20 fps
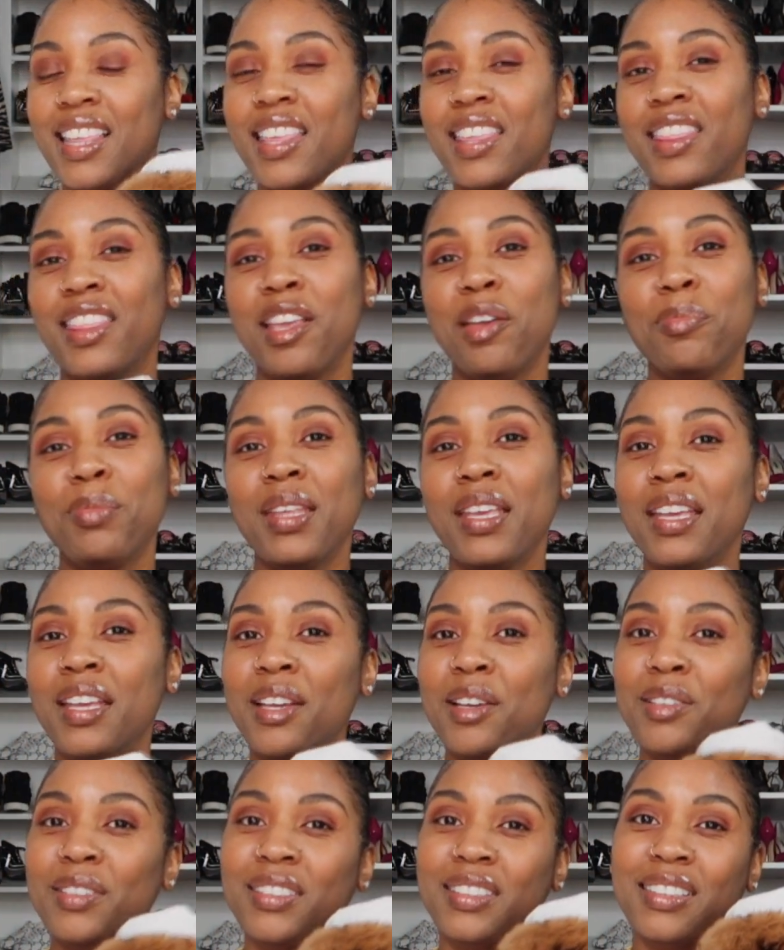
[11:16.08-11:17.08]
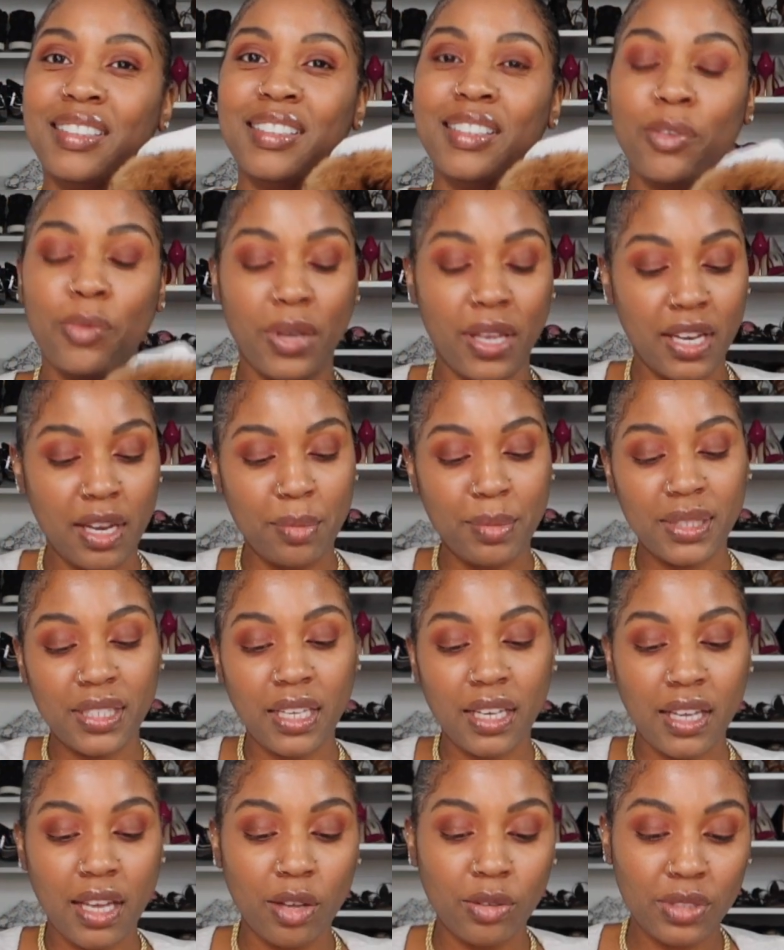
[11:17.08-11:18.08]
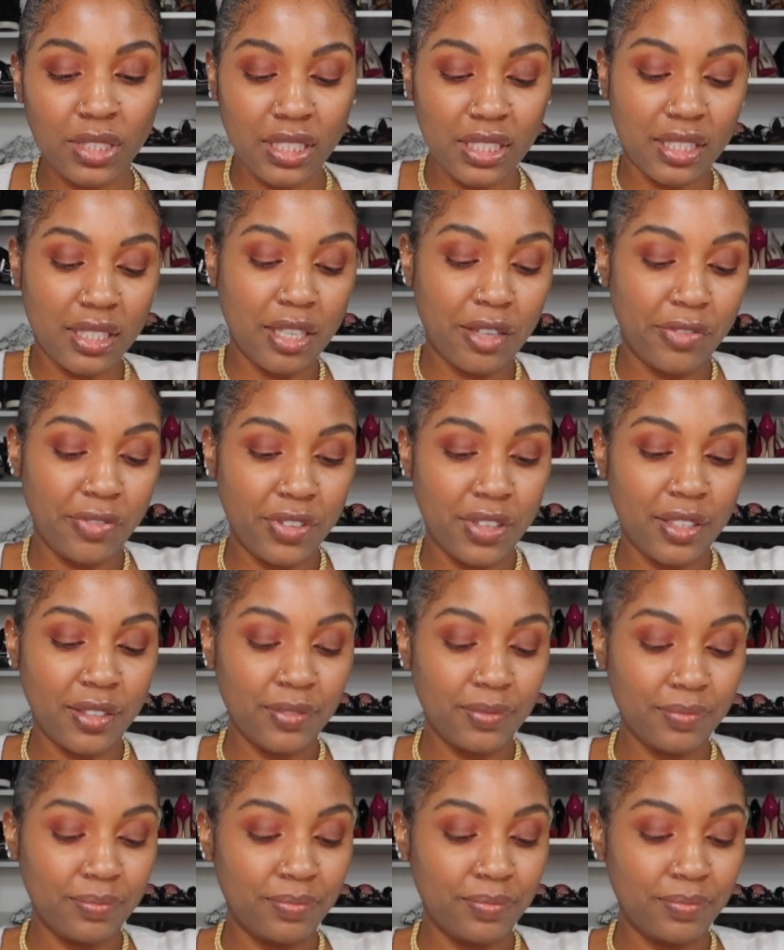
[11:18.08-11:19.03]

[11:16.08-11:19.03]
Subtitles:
Thumbnail. Wait, let me take out the stuffing.